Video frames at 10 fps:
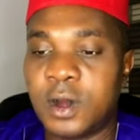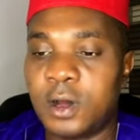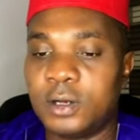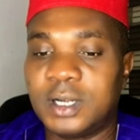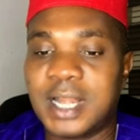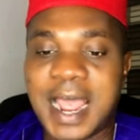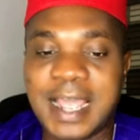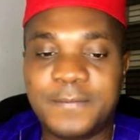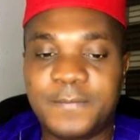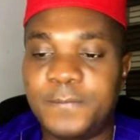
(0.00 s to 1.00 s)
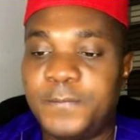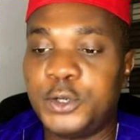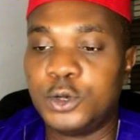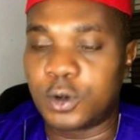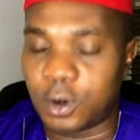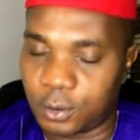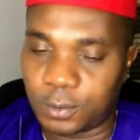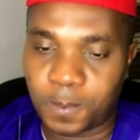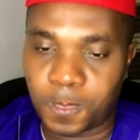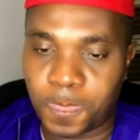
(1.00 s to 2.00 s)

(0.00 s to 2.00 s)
on live video call.